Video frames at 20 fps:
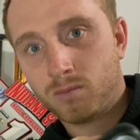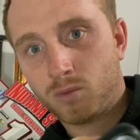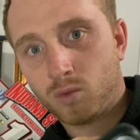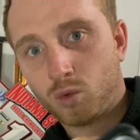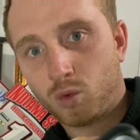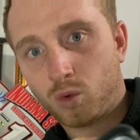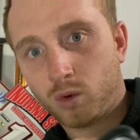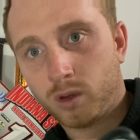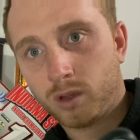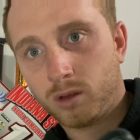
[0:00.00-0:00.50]

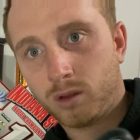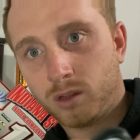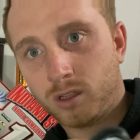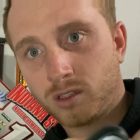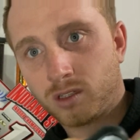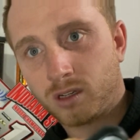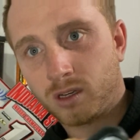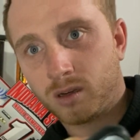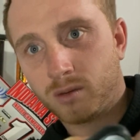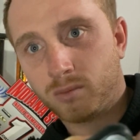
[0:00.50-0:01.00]
oil is
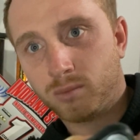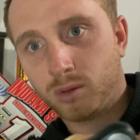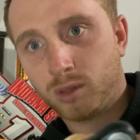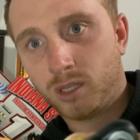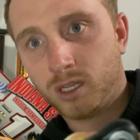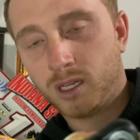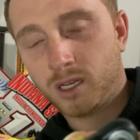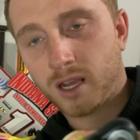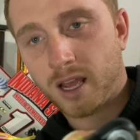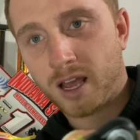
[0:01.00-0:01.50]
starting to
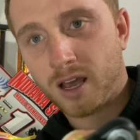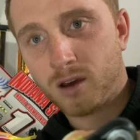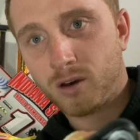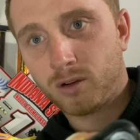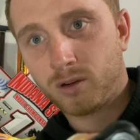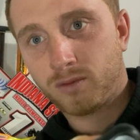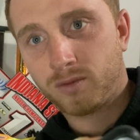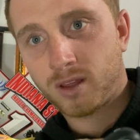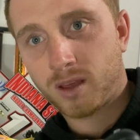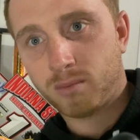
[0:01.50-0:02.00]
bleed out
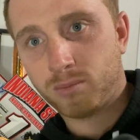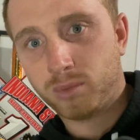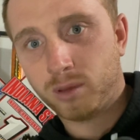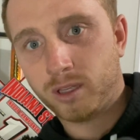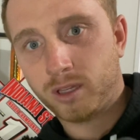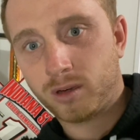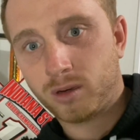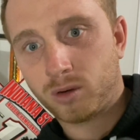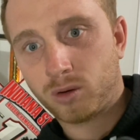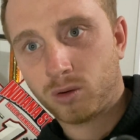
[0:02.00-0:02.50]
of that
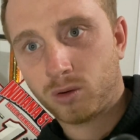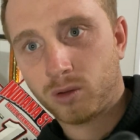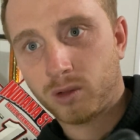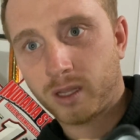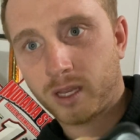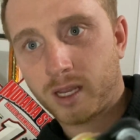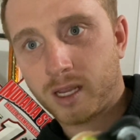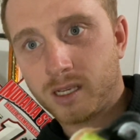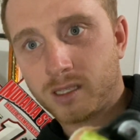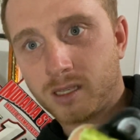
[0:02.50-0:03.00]
bleeder hole
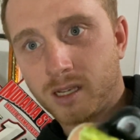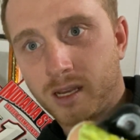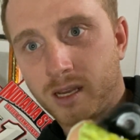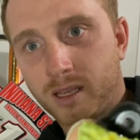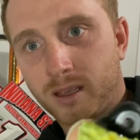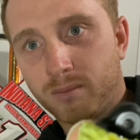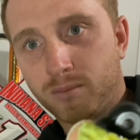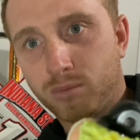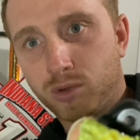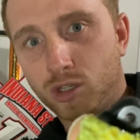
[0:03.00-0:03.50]
as I
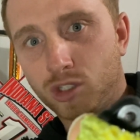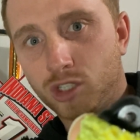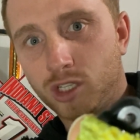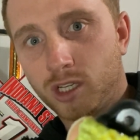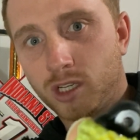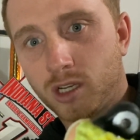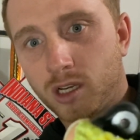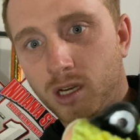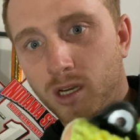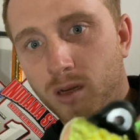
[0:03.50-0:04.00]
am pushing
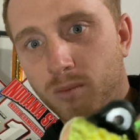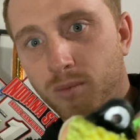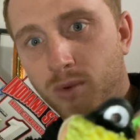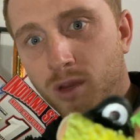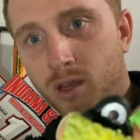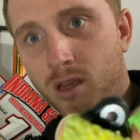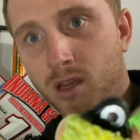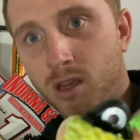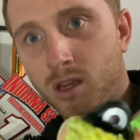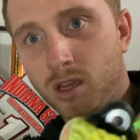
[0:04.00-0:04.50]
up.
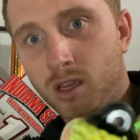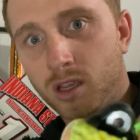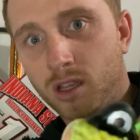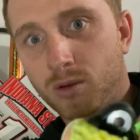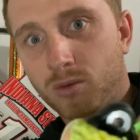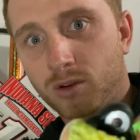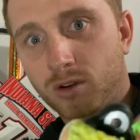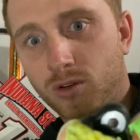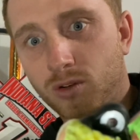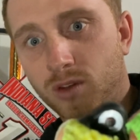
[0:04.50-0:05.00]
You
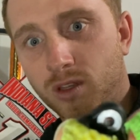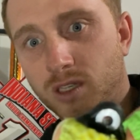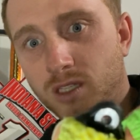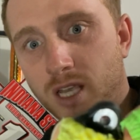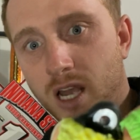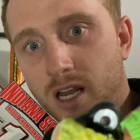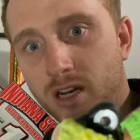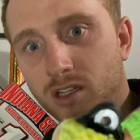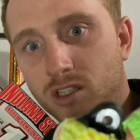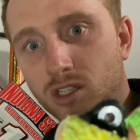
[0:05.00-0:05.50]
wanna do this
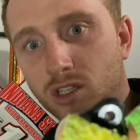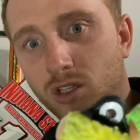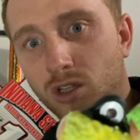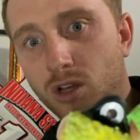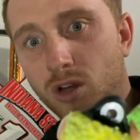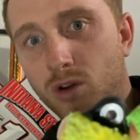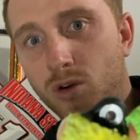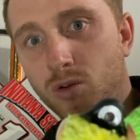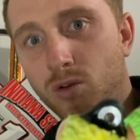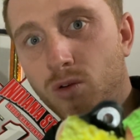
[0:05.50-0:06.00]
kind of
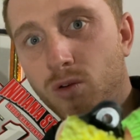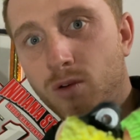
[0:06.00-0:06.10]
slow